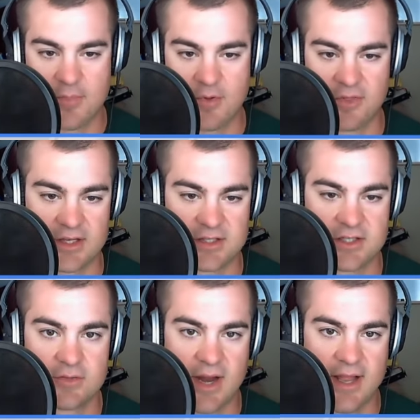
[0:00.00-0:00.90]
things,
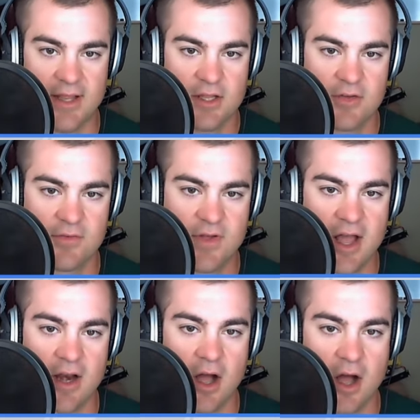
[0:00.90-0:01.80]
right? You've got
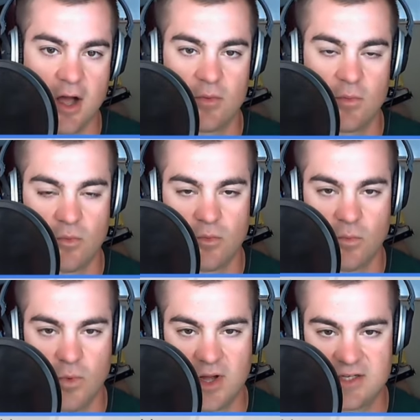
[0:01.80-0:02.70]
on
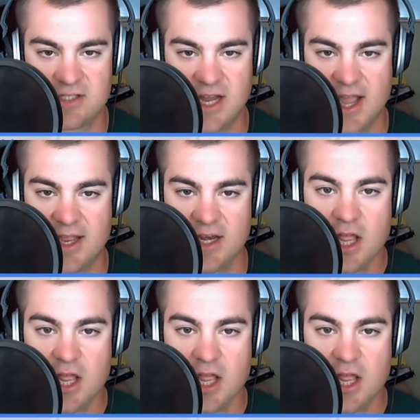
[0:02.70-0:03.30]
one side,